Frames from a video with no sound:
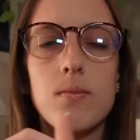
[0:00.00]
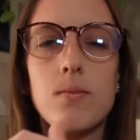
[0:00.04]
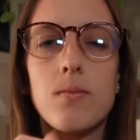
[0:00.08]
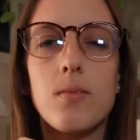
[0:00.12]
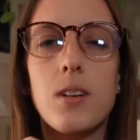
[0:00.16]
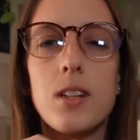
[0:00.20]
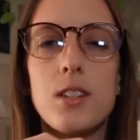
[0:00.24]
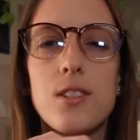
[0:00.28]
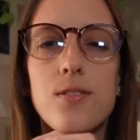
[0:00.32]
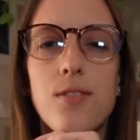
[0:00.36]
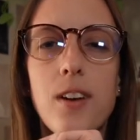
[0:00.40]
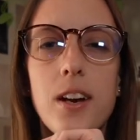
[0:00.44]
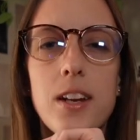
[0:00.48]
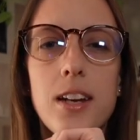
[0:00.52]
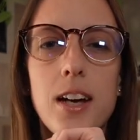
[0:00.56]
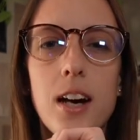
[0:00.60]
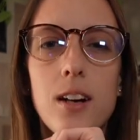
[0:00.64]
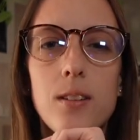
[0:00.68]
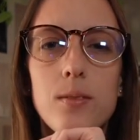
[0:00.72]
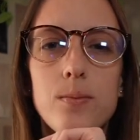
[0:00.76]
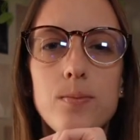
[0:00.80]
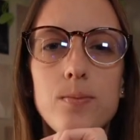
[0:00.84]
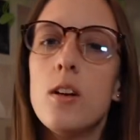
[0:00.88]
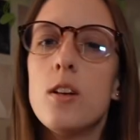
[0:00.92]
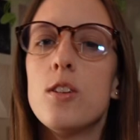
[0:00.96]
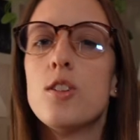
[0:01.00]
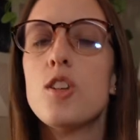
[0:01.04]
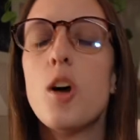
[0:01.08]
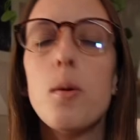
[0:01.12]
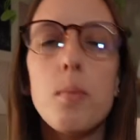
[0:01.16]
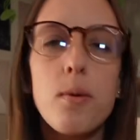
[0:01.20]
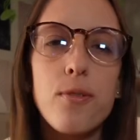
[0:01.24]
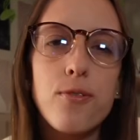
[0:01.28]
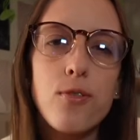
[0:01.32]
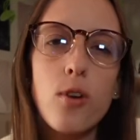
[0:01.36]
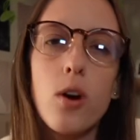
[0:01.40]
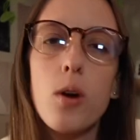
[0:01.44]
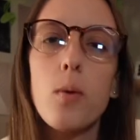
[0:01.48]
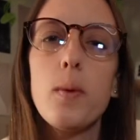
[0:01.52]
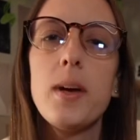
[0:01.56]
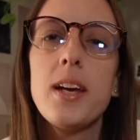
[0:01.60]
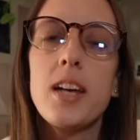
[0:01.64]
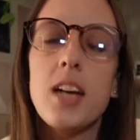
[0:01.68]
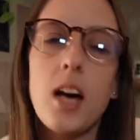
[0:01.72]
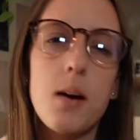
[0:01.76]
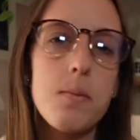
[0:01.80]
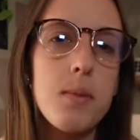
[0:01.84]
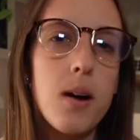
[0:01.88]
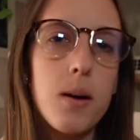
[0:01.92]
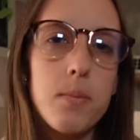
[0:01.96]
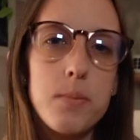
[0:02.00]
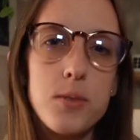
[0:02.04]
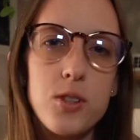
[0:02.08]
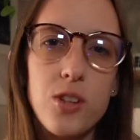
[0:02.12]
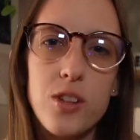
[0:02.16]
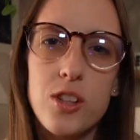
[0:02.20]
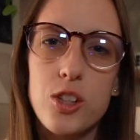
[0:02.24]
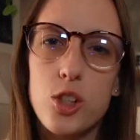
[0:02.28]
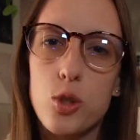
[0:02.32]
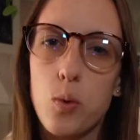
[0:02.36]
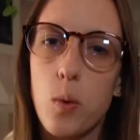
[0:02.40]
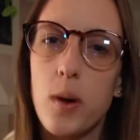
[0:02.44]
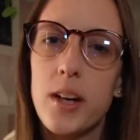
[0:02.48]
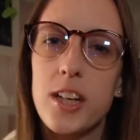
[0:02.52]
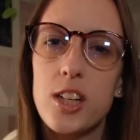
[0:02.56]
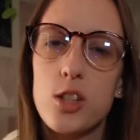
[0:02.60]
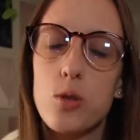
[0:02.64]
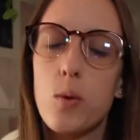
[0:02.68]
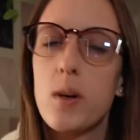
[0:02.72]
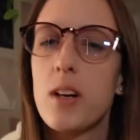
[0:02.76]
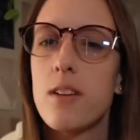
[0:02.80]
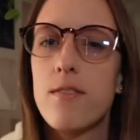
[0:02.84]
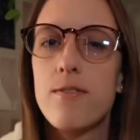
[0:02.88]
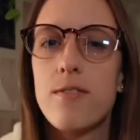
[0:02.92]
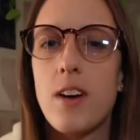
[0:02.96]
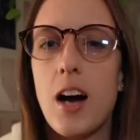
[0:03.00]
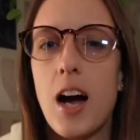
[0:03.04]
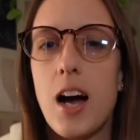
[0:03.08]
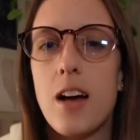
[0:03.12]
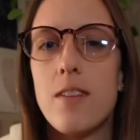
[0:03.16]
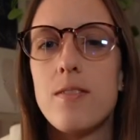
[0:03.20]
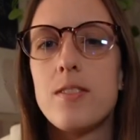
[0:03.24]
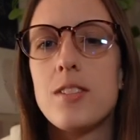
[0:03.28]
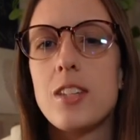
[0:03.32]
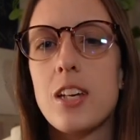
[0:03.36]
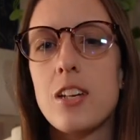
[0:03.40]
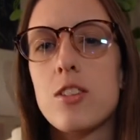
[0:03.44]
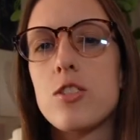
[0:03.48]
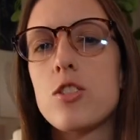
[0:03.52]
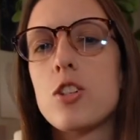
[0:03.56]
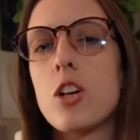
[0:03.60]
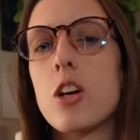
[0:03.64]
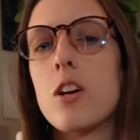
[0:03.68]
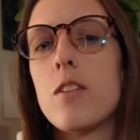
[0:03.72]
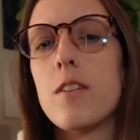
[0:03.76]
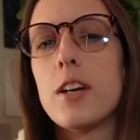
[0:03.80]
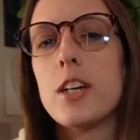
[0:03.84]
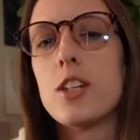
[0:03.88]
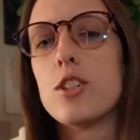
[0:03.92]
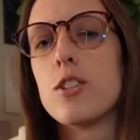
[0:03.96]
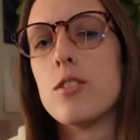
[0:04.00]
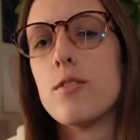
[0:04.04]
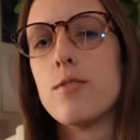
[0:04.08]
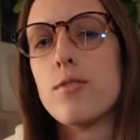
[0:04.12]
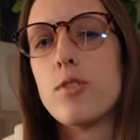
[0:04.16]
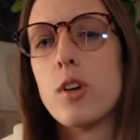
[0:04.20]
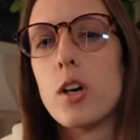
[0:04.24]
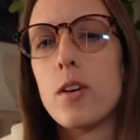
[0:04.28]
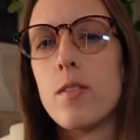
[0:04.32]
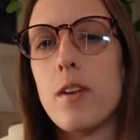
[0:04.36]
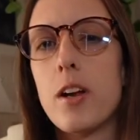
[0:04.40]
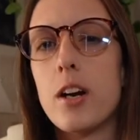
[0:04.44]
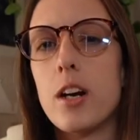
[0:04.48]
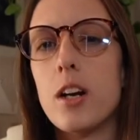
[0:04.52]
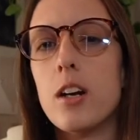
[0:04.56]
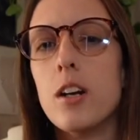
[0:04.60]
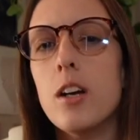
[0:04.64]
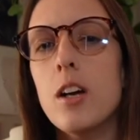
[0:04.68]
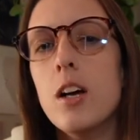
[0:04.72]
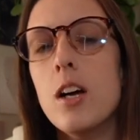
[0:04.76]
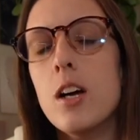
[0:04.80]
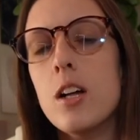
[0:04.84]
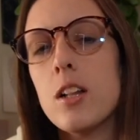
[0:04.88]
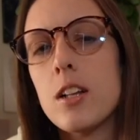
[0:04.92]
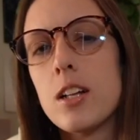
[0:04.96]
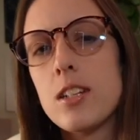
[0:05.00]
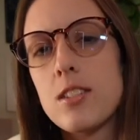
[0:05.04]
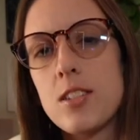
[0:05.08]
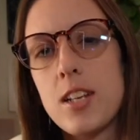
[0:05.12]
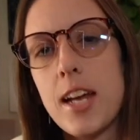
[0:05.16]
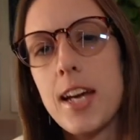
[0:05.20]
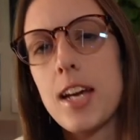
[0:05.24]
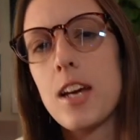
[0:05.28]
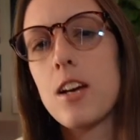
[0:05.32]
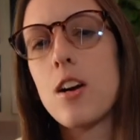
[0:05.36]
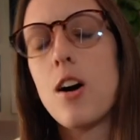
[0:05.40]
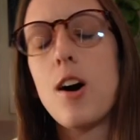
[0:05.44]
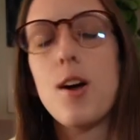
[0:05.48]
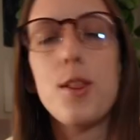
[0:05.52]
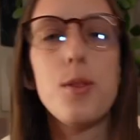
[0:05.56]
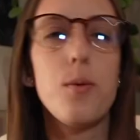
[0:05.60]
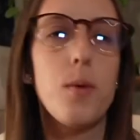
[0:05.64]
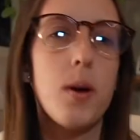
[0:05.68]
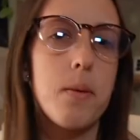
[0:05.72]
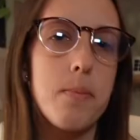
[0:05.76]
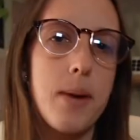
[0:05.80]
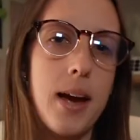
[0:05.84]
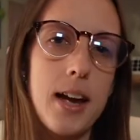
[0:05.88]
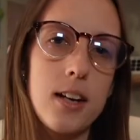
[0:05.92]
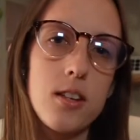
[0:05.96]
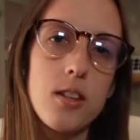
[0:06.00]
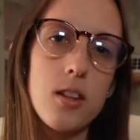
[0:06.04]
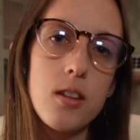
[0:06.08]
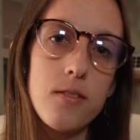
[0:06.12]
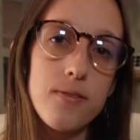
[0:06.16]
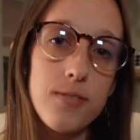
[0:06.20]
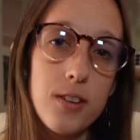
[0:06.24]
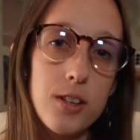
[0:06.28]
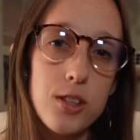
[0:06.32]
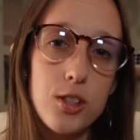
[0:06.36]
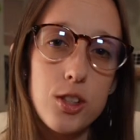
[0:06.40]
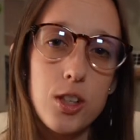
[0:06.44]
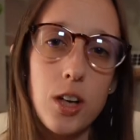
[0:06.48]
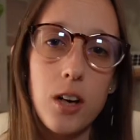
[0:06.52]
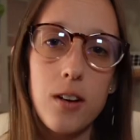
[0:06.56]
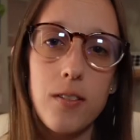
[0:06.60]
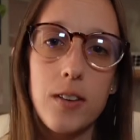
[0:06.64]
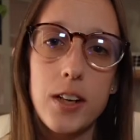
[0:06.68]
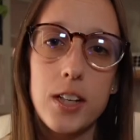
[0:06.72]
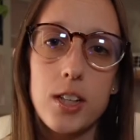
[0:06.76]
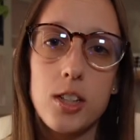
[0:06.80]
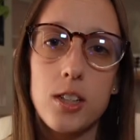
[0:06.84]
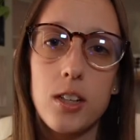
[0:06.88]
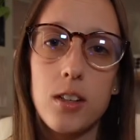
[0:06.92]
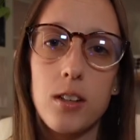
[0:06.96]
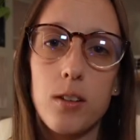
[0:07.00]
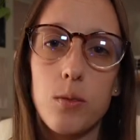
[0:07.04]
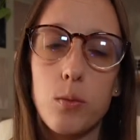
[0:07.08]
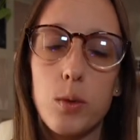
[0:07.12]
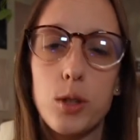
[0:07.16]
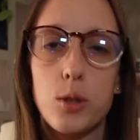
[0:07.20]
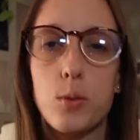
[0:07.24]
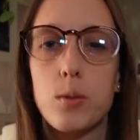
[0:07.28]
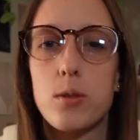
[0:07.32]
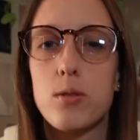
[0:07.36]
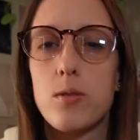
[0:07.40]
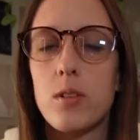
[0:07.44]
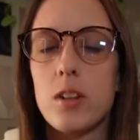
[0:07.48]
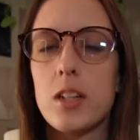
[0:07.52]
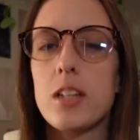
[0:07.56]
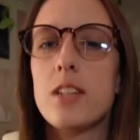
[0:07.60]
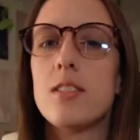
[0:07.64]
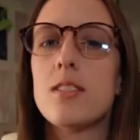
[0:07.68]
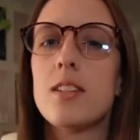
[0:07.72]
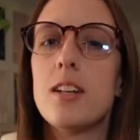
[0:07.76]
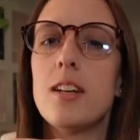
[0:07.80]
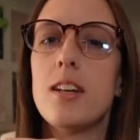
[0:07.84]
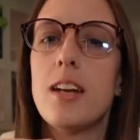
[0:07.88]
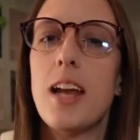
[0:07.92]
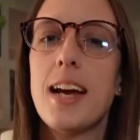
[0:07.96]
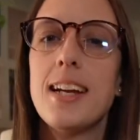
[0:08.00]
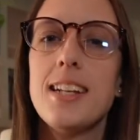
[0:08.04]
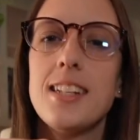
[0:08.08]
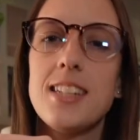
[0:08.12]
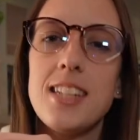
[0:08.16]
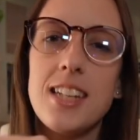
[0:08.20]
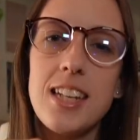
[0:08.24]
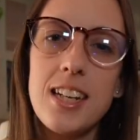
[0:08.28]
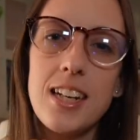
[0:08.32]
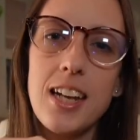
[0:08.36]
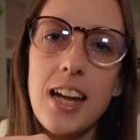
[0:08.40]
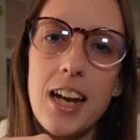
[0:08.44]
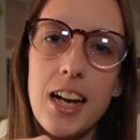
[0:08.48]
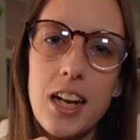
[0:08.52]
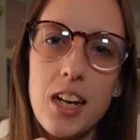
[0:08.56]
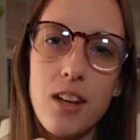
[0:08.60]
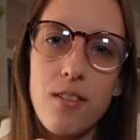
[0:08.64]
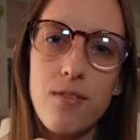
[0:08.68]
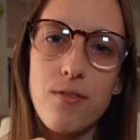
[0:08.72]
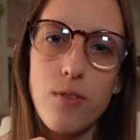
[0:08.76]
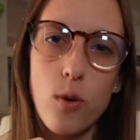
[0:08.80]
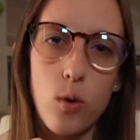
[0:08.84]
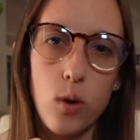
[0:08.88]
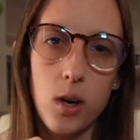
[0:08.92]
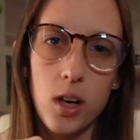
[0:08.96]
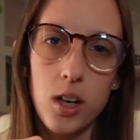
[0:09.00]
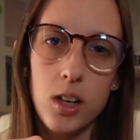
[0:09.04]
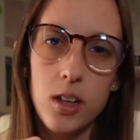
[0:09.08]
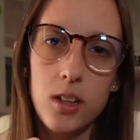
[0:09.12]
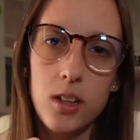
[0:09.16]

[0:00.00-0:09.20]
Let's find out. So before we come up to the 2025 6th generation 4Runner, let's take it all the way back to the 1st generation, which was released in 1984.